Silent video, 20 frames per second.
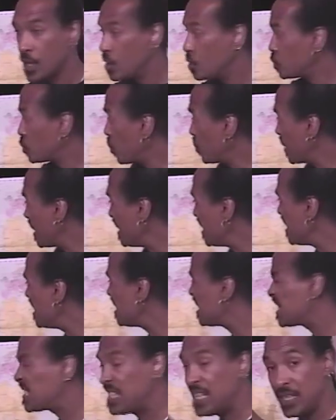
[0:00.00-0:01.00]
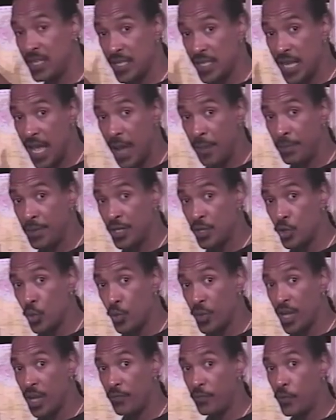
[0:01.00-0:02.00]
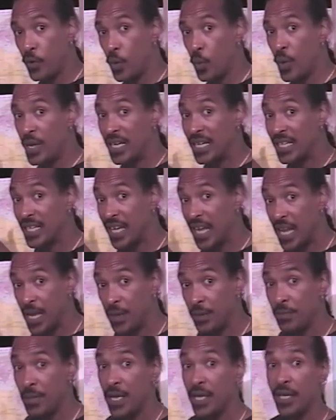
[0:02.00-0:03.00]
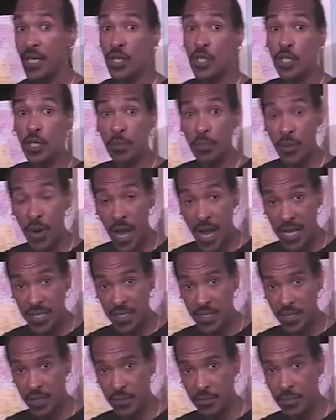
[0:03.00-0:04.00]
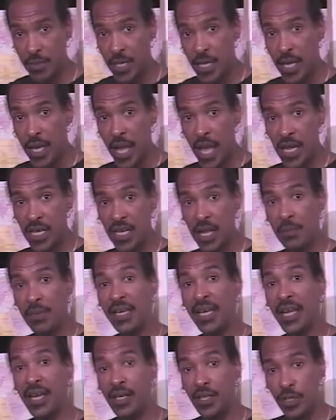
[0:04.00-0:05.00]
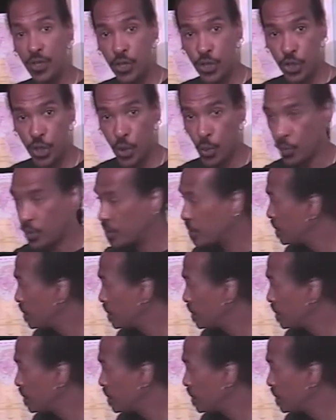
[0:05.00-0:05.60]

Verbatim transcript: So they didn't see this happening, so therefore when it came, it surprised them, and they began to choke.